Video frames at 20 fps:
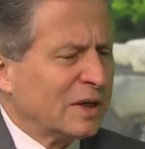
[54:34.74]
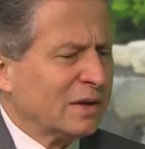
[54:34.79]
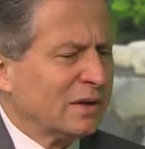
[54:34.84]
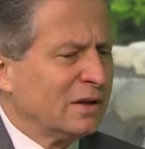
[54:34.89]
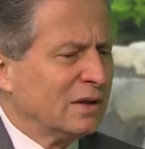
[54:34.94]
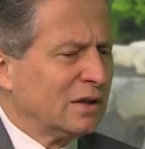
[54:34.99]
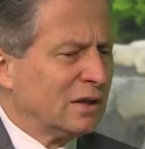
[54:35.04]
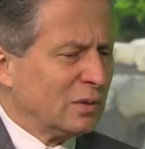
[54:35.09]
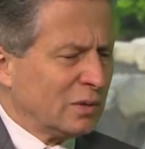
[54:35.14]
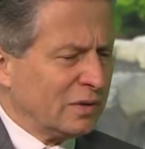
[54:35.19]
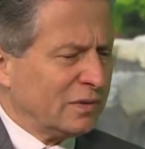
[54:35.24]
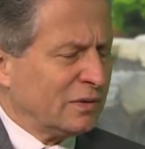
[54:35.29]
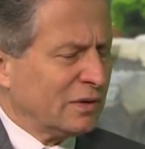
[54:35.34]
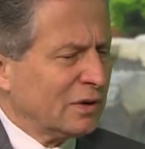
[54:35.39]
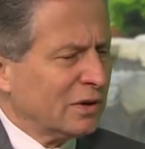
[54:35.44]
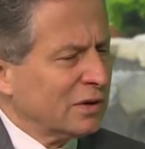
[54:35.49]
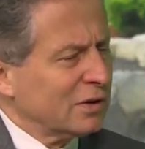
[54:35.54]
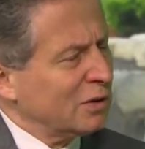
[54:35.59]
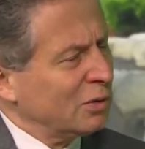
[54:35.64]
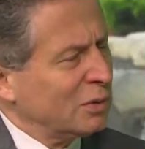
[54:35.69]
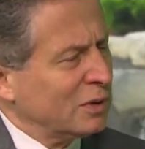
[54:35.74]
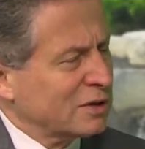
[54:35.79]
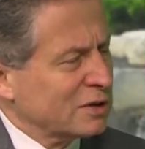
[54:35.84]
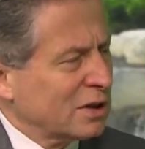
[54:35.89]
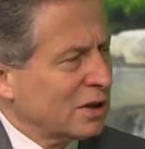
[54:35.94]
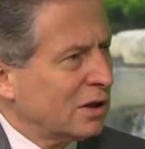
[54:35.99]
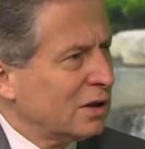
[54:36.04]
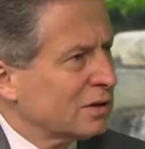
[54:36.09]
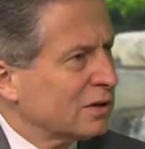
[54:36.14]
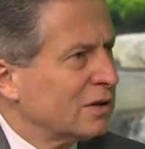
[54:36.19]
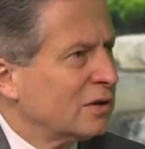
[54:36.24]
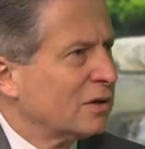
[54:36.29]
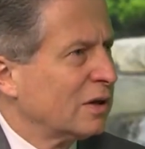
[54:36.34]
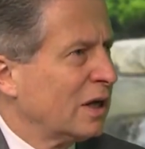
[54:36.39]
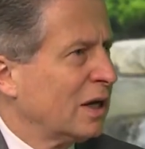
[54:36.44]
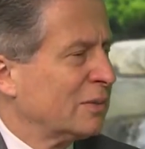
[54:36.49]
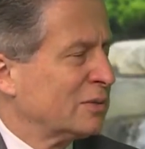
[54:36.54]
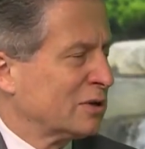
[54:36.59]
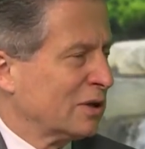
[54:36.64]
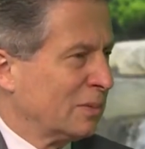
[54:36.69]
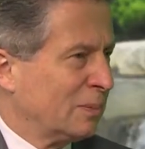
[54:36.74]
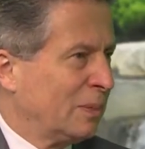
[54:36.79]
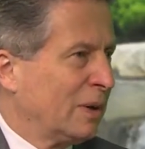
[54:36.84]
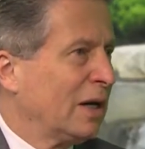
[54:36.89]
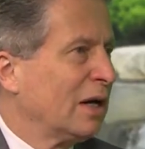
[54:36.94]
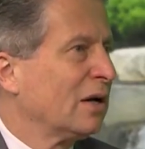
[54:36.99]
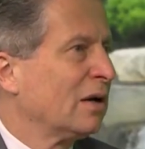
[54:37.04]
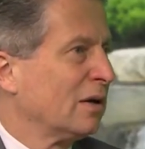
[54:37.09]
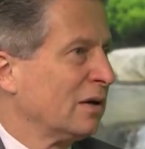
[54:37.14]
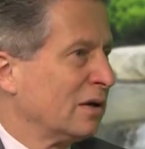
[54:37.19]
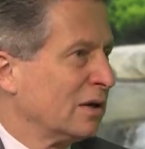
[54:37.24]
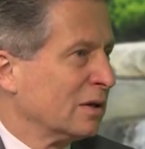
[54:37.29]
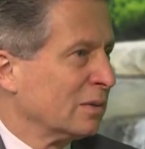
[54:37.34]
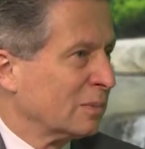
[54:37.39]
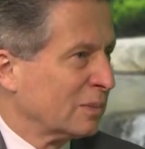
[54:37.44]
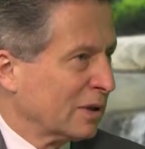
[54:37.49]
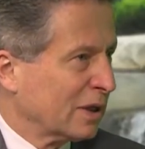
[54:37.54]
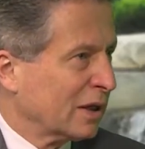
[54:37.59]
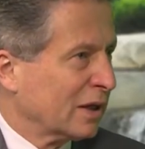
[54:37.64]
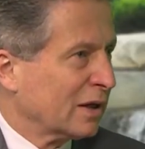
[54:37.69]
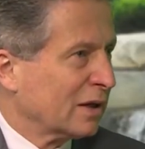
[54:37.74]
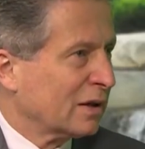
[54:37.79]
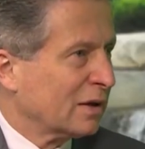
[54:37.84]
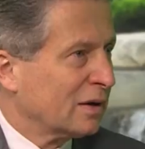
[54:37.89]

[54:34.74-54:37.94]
but I think you're referring to what's called in New Hampshire a parenting plan.